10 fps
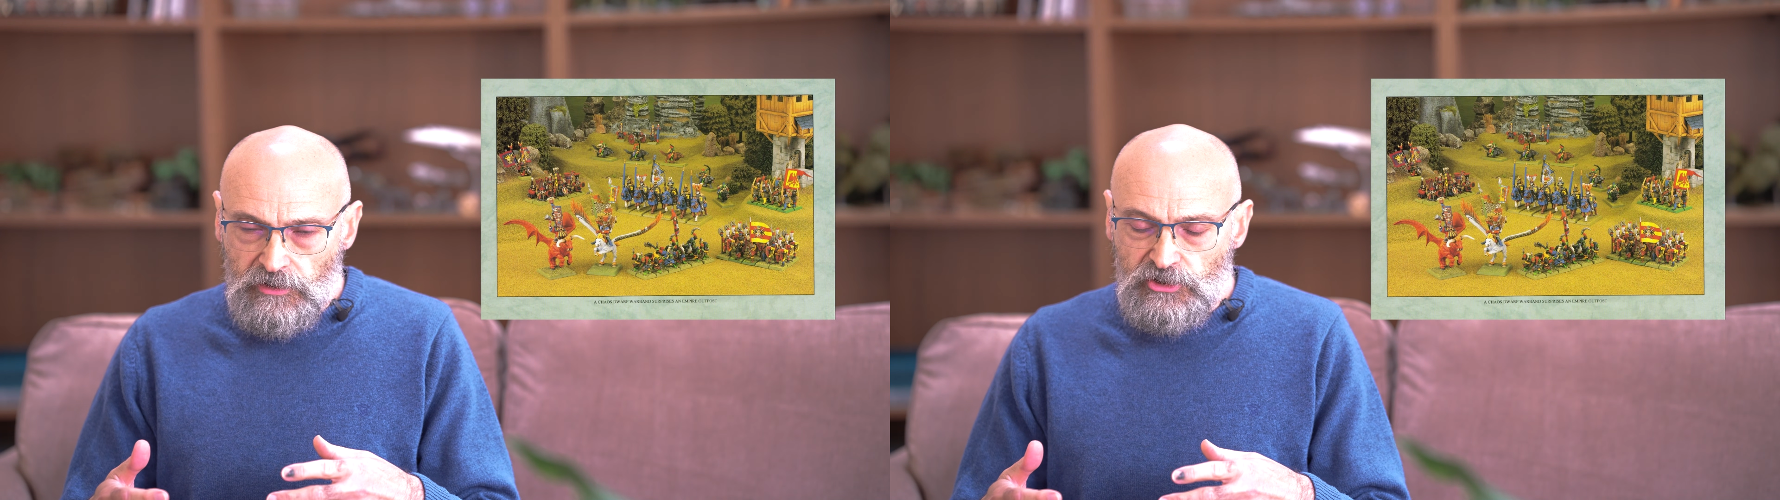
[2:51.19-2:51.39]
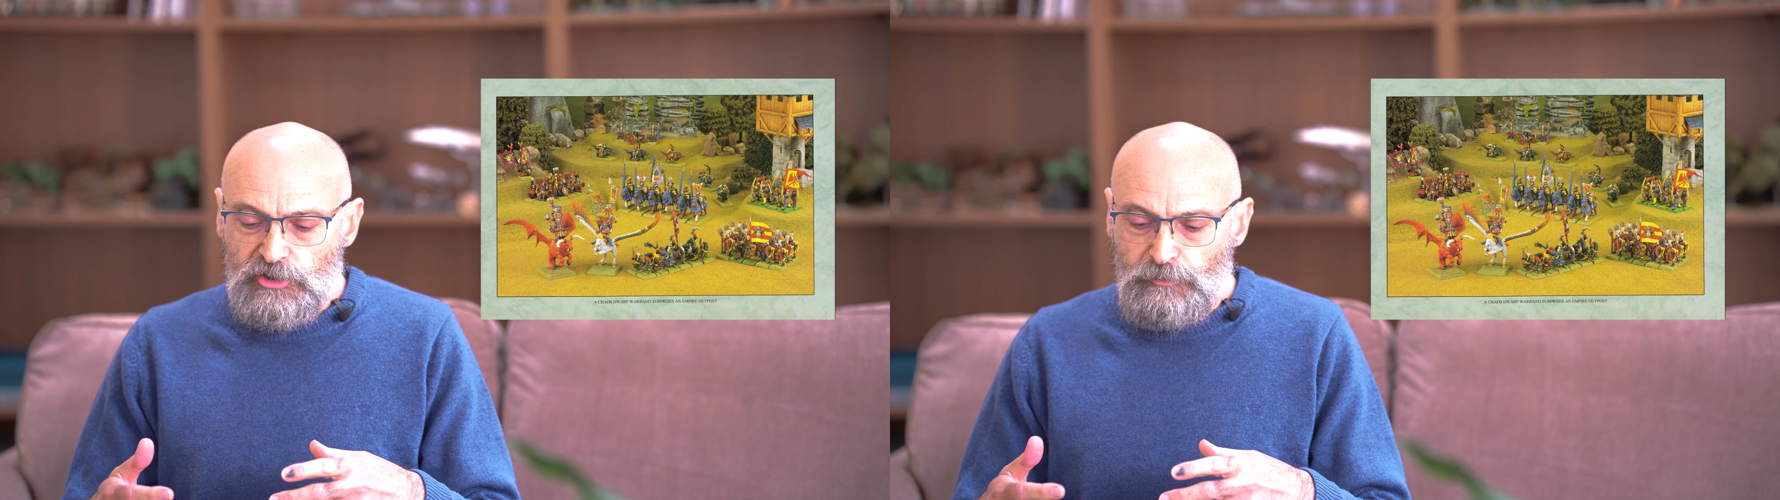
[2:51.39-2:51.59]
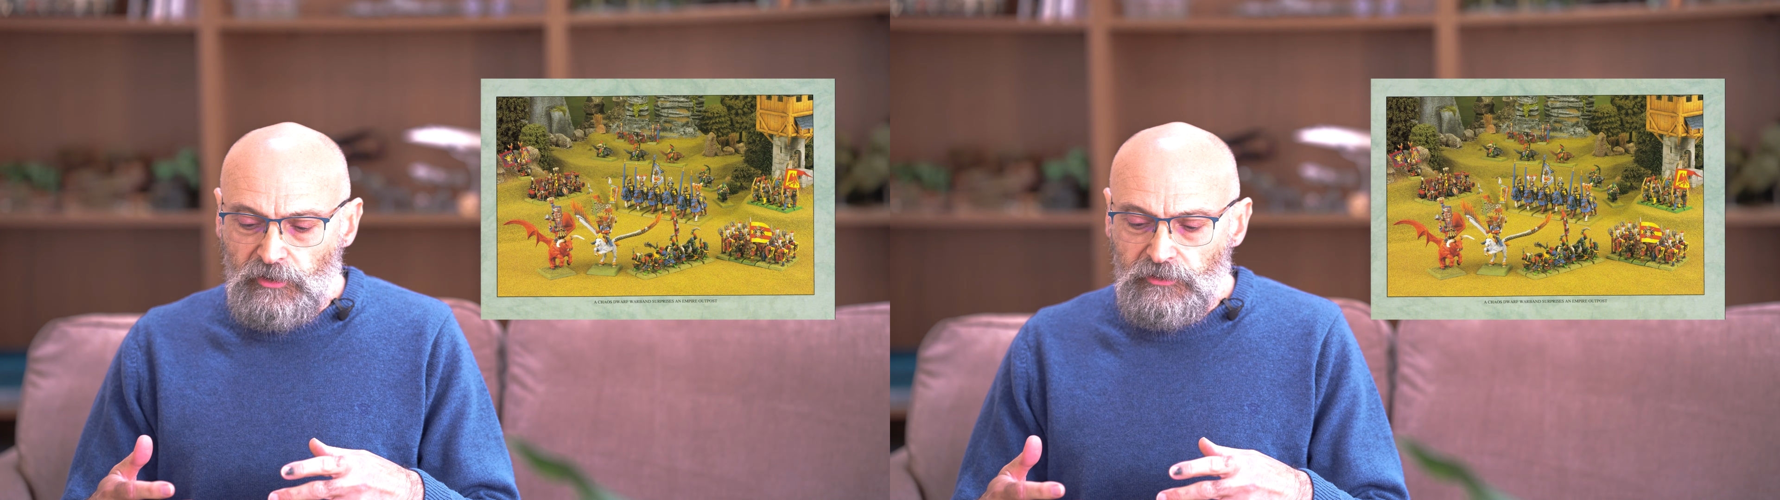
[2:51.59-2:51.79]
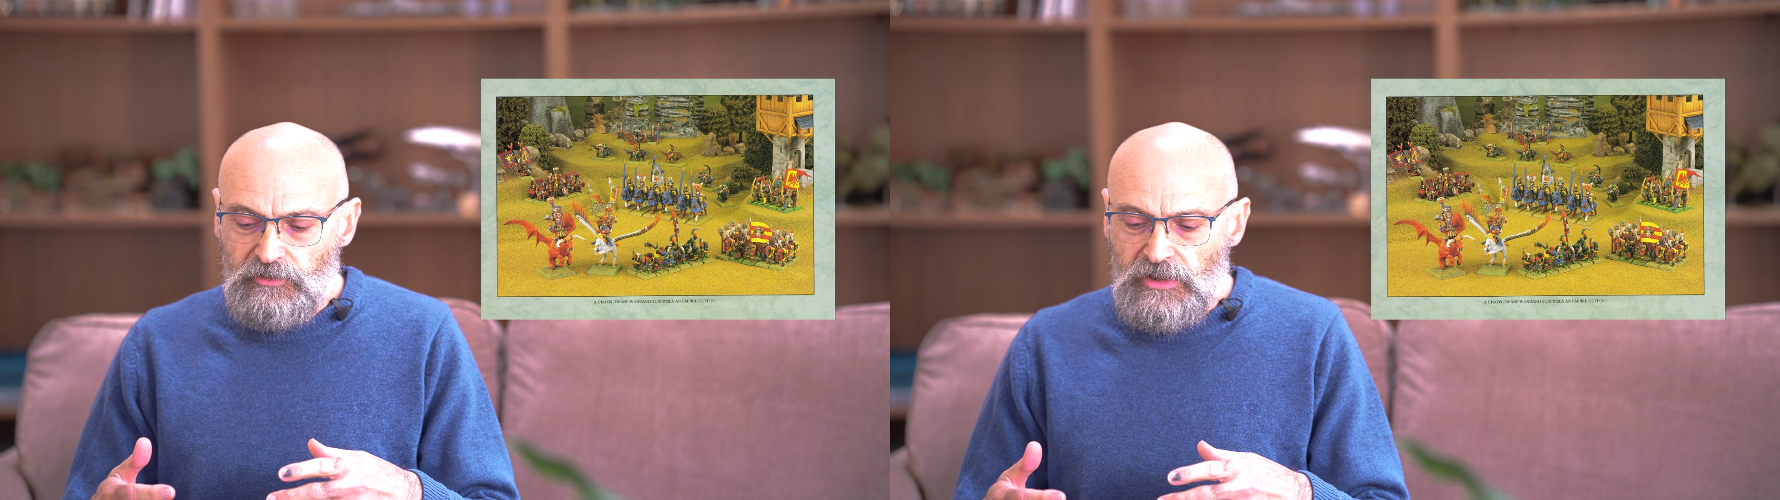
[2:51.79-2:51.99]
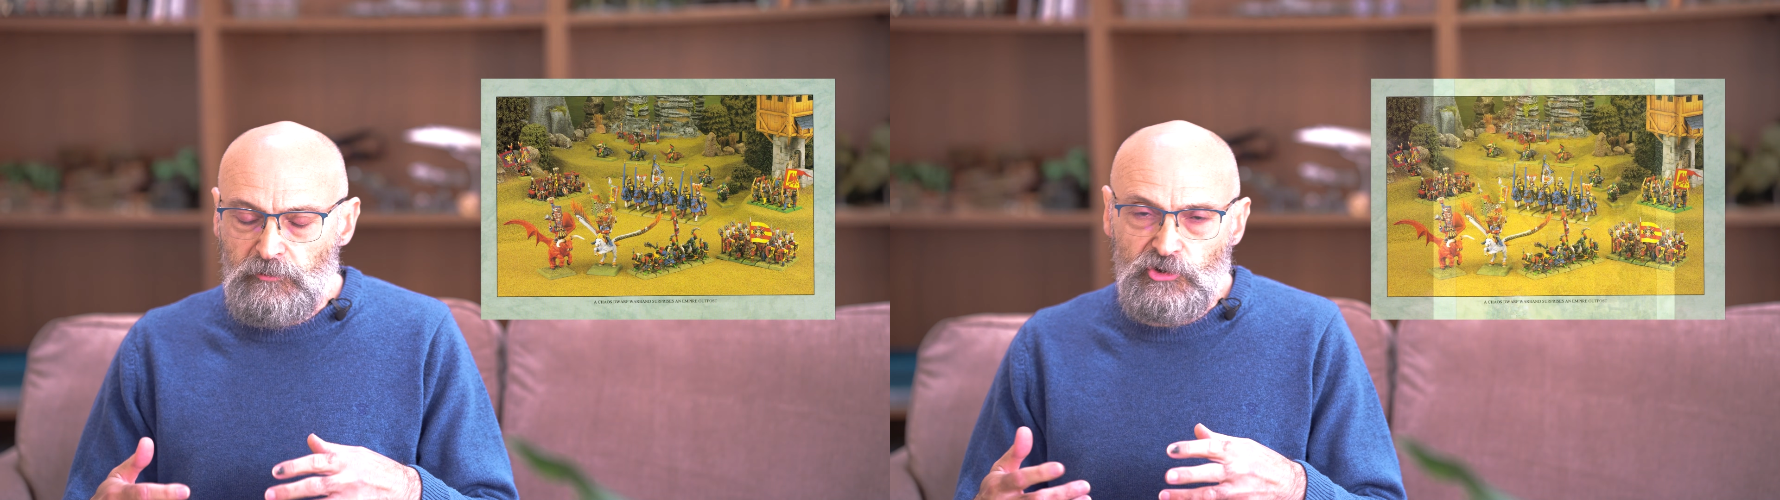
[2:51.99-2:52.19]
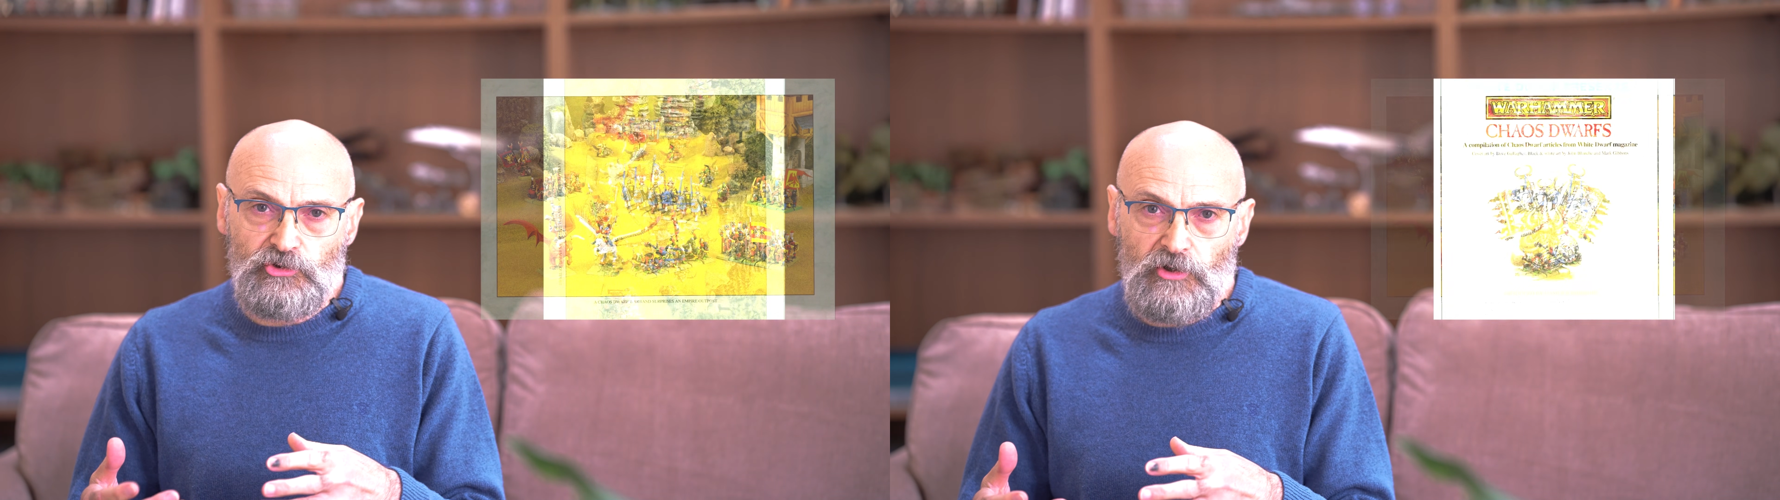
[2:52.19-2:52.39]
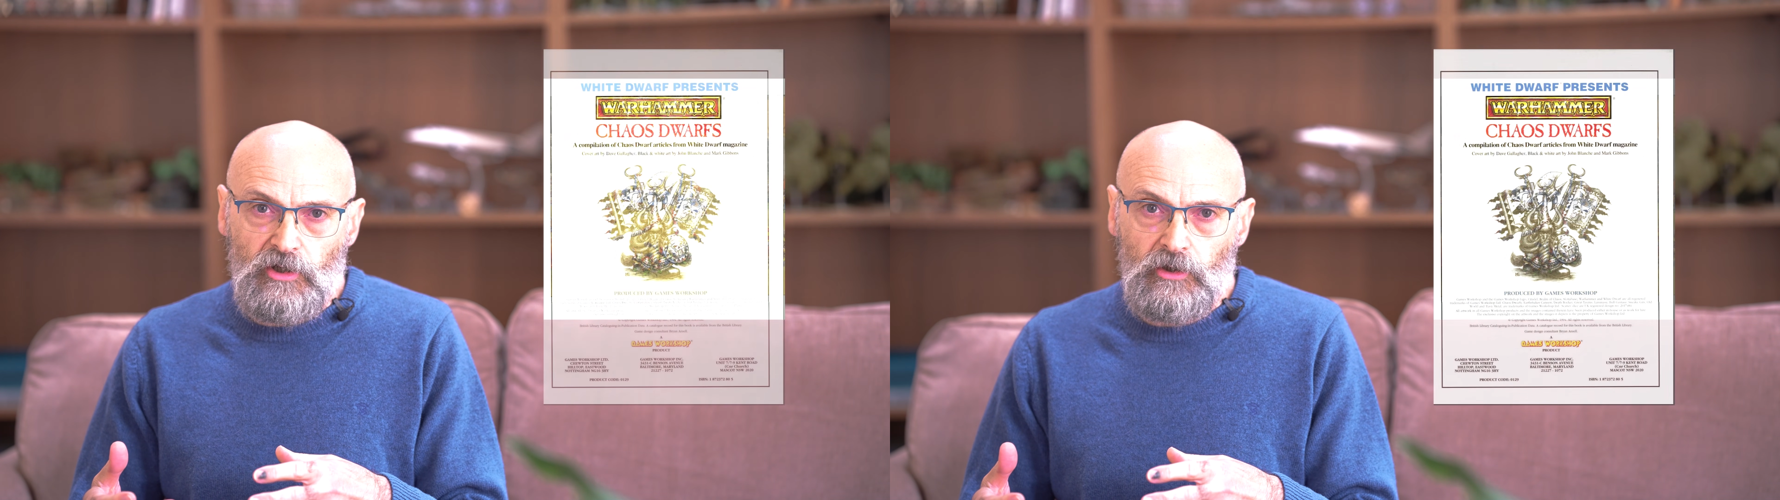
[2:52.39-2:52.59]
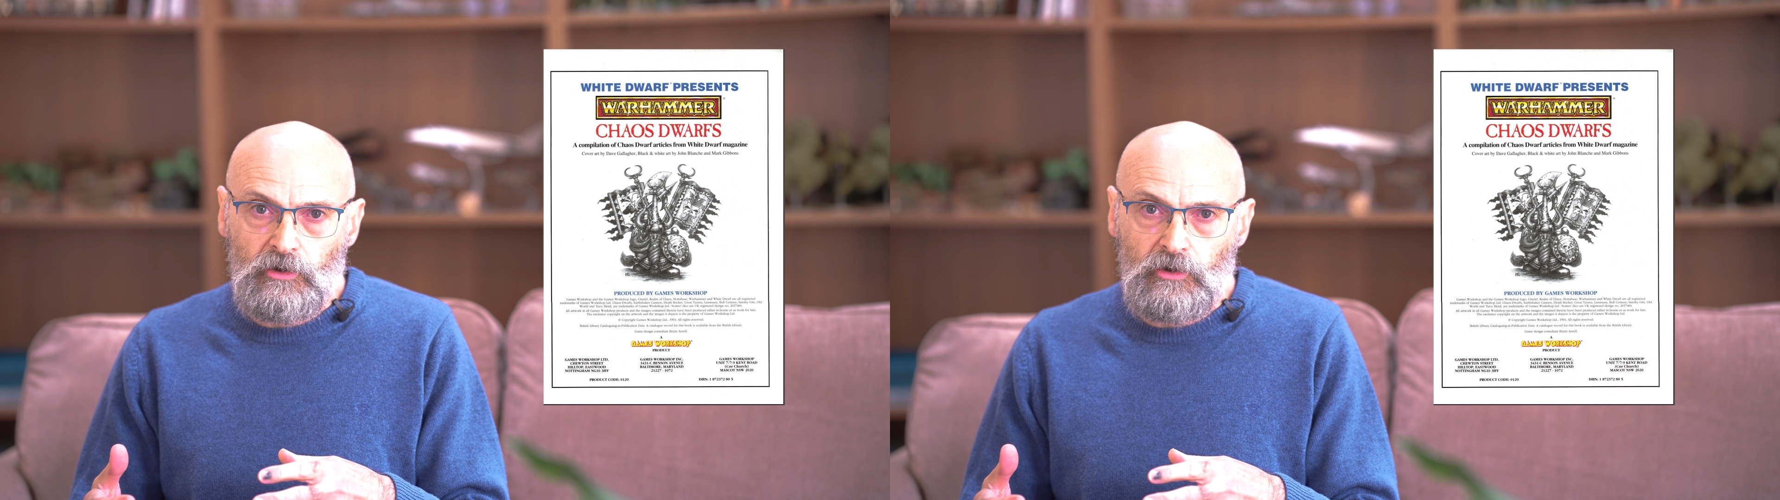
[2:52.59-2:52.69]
inspired imagery.